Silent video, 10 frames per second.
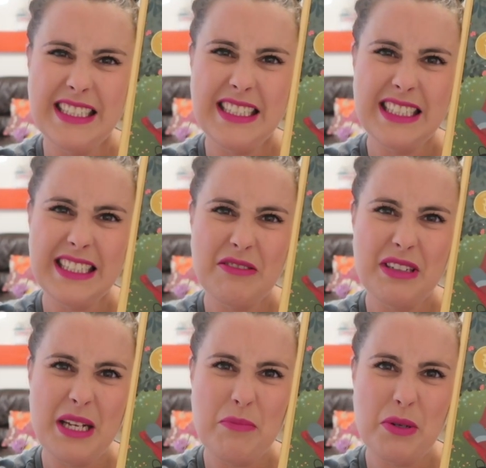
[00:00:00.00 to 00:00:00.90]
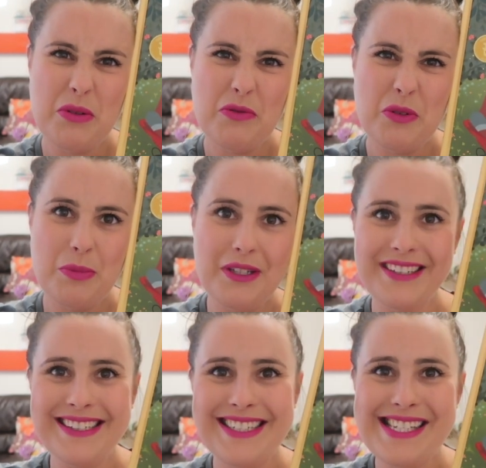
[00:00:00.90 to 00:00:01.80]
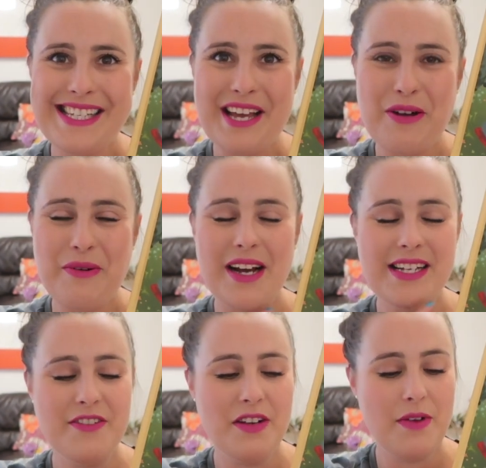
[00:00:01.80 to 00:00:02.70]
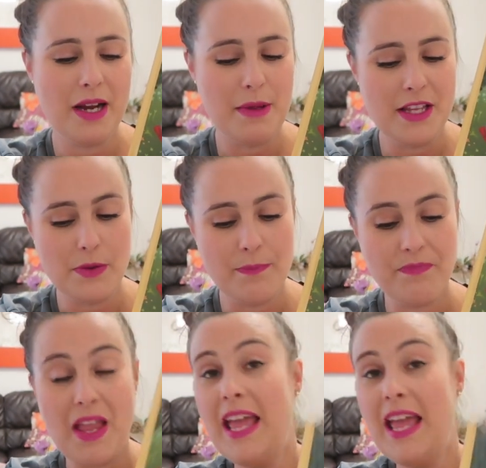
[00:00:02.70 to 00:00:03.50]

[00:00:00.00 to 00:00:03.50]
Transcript: yeah, it's a really beautiful book. So uh, I definitely recommend this one.